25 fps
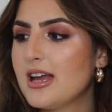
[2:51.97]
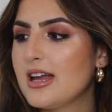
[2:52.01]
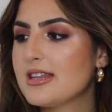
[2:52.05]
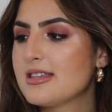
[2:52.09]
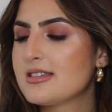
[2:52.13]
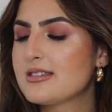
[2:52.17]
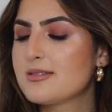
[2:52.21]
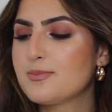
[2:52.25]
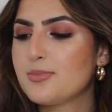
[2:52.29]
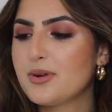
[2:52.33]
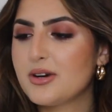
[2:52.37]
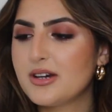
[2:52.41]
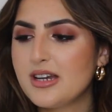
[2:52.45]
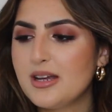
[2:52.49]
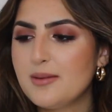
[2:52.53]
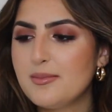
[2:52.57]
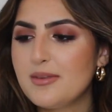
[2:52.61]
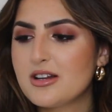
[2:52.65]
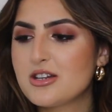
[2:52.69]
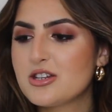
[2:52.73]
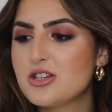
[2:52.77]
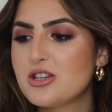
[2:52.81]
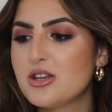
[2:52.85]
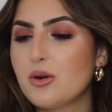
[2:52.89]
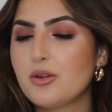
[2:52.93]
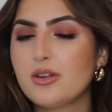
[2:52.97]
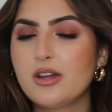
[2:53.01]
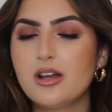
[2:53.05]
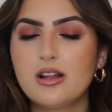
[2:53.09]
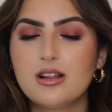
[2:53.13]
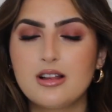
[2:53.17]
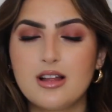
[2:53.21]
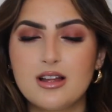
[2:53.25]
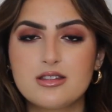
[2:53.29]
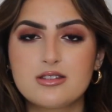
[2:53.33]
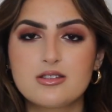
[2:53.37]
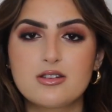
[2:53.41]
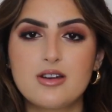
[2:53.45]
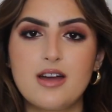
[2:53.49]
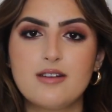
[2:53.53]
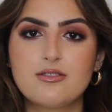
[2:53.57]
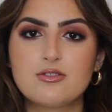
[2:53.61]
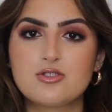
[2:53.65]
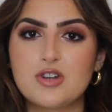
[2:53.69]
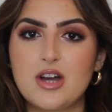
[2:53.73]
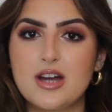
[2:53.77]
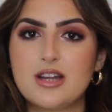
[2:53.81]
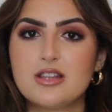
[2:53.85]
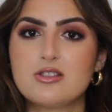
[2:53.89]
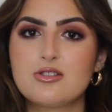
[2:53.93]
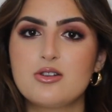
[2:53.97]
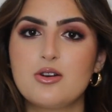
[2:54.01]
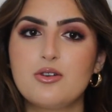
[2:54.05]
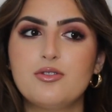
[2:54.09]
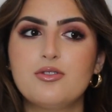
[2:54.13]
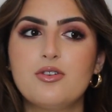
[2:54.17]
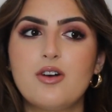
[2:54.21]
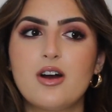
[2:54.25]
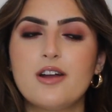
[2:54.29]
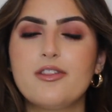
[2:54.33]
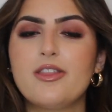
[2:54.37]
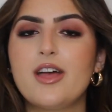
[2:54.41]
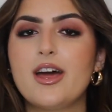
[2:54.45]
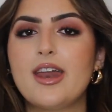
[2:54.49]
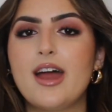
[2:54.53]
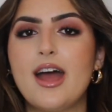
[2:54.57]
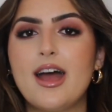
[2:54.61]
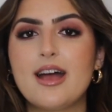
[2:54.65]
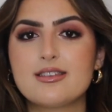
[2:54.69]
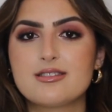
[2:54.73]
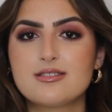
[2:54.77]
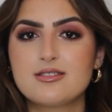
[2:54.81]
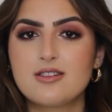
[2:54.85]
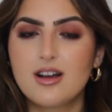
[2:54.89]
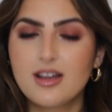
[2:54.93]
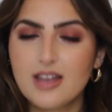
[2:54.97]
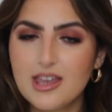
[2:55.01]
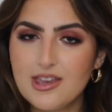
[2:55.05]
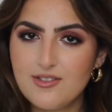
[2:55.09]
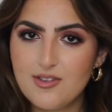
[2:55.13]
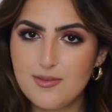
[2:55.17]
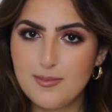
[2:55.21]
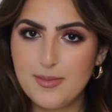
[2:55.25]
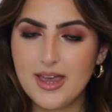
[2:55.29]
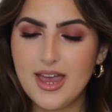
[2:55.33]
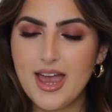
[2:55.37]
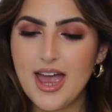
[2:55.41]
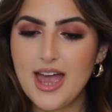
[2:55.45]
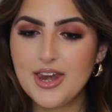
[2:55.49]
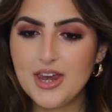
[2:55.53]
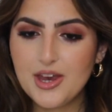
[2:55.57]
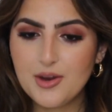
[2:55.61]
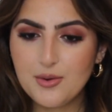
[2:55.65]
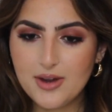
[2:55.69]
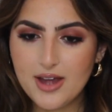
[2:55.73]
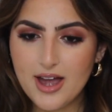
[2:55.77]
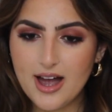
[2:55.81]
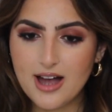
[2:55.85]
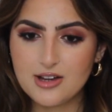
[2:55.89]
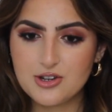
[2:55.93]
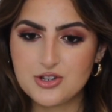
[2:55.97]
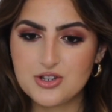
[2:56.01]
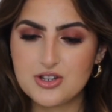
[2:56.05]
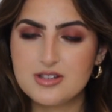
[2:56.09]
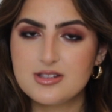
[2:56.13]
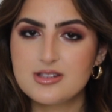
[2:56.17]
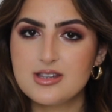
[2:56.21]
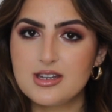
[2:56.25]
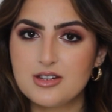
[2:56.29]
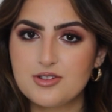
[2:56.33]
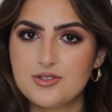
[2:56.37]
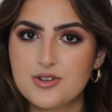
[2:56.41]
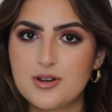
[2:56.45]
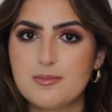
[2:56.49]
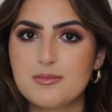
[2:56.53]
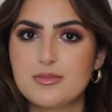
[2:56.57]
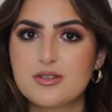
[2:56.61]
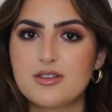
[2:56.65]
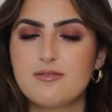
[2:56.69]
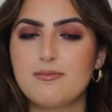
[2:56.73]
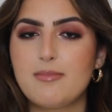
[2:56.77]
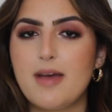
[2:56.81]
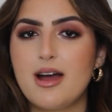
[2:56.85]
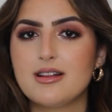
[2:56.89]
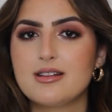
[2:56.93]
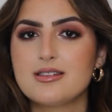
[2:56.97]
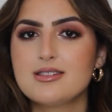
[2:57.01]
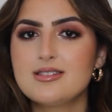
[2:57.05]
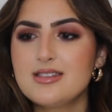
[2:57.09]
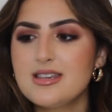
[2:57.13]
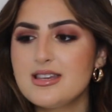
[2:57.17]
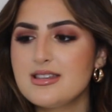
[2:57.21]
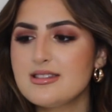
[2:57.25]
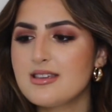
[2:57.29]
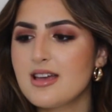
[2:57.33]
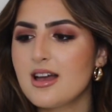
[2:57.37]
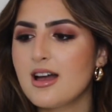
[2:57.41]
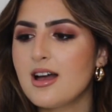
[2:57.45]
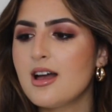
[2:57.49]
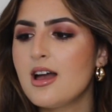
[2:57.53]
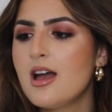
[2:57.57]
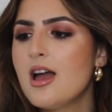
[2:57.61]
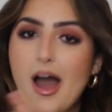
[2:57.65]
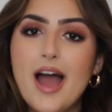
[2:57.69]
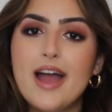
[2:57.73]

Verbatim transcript: It's pretty much the only cleanser I've tried so far that has not given me any reactions in terms of Malassezia.